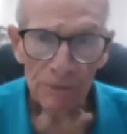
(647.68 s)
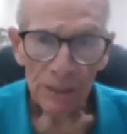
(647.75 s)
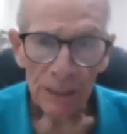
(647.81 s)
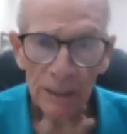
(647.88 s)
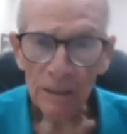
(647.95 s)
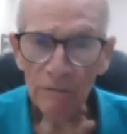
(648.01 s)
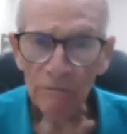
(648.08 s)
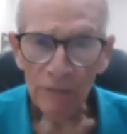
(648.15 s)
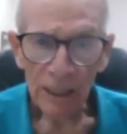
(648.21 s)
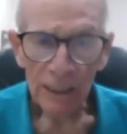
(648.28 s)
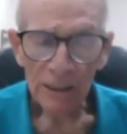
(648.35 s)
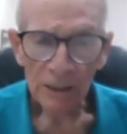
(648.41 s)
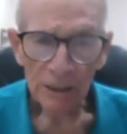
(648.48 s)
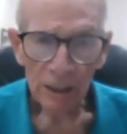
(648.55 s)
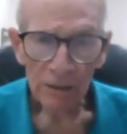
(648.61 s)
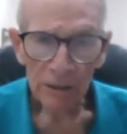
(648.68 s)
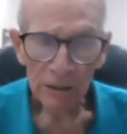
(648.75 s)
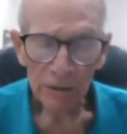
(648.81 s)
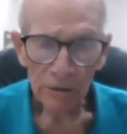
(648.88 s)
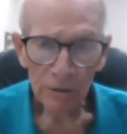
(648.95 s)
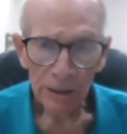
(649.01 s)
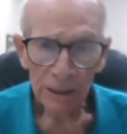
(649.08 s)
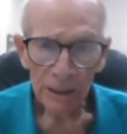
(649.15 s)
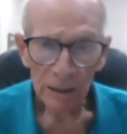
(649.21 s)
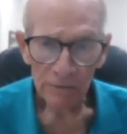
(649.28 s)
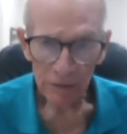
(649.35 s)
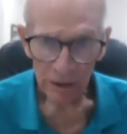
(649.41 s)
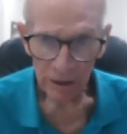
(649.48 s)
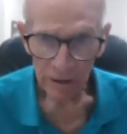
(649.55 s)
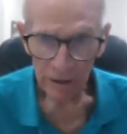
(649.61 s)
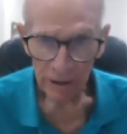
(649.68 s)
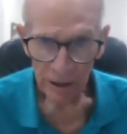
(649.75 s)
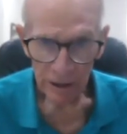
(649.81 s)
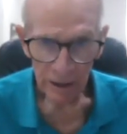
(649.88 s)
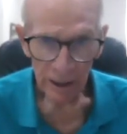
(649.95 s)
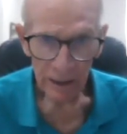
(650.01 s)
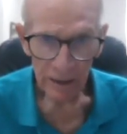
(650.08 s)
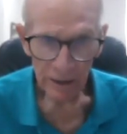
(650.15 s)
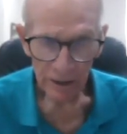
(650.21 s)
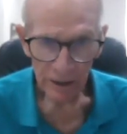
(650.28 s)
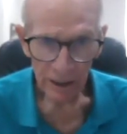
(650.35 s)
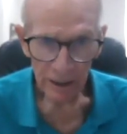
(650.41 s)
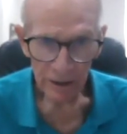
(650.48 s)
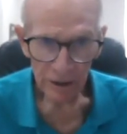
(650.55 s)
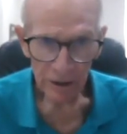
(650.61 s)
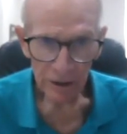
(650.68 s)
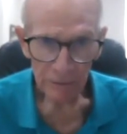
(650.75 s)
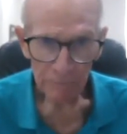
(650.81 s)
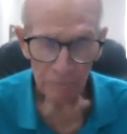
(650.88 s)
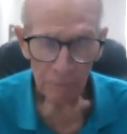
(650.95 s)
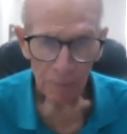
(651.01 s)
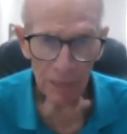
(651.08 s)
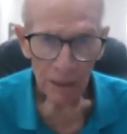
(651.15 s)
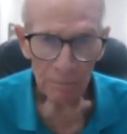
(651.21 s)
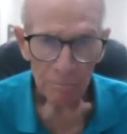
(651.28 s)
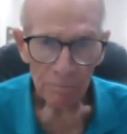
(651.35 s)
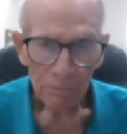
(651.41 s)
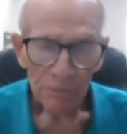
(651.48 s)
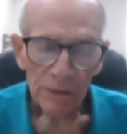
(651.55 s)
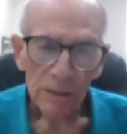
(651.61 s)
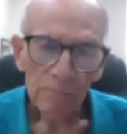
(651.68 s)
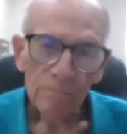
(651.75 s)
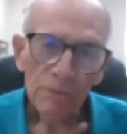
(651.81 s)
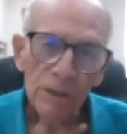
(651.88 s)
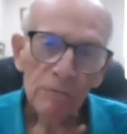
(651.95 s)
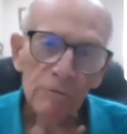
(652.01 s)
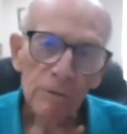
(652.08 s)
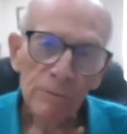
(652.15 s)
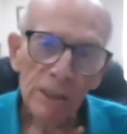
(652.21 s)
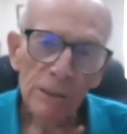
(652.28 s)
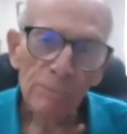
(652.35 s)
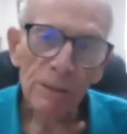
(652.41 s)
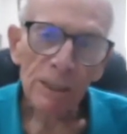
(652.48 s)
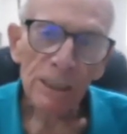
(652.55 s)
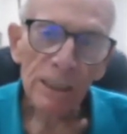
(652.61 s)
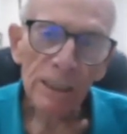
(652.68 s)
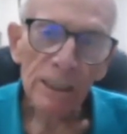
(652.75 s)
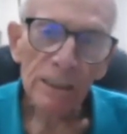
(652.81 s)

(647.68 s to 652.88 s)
in a vast territory of the current United States. From this beginning in